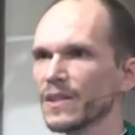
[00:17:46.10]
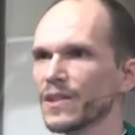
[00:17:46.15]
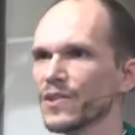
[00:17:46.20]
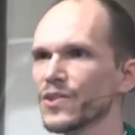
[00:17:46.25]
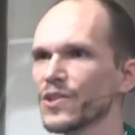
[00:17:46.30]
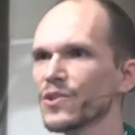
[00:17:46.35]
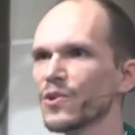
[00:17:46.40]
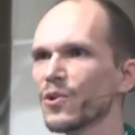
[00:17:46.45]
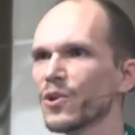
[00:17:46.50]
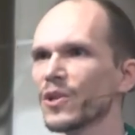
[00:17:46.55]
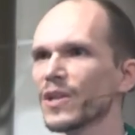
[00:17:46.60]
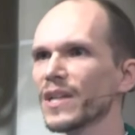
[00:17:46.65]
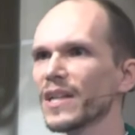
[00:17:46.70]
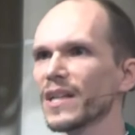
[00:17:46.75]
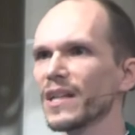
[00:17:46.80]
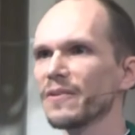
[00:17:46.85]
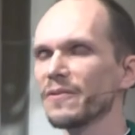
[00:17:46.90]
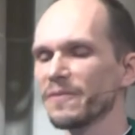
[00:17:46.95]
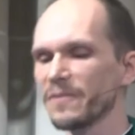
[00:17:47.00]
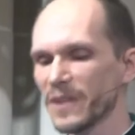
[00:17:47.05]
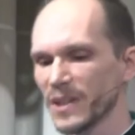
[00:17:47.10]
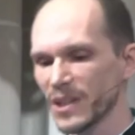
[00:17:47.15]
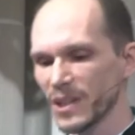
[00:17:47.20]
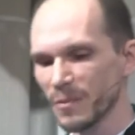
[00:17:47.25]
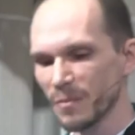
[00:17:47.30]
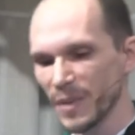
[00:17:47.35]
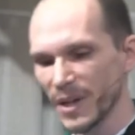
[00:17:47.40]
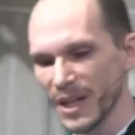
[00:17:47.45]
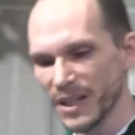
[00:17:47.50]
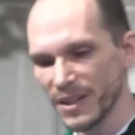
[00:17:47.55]
The story of
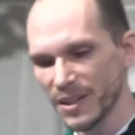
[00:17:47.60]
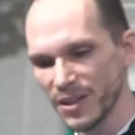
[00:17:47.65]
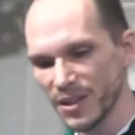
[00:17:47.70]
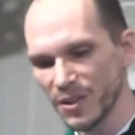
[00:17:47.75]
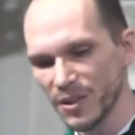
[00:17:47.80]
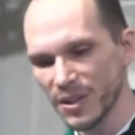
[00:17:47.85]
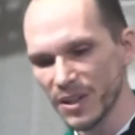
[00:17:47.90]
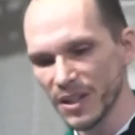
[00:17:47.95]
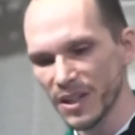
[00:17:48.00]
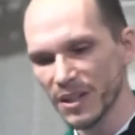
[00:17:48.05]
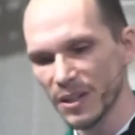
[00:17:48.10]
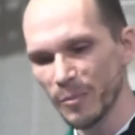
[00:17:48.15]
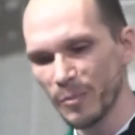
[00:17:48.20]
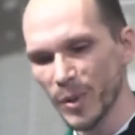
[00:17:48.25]
Philip and the eunuch in the